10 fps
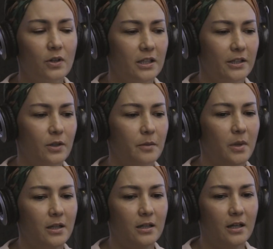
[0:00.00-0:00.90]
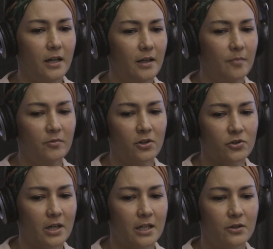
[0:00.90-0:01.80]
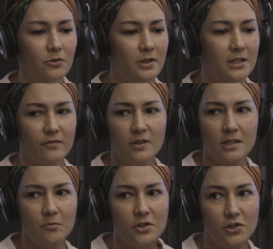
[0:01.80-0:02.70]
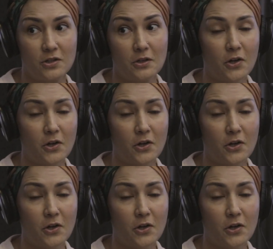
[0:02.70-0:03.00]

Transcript: I, but I, I'm not sure I can do this. I've done commercials a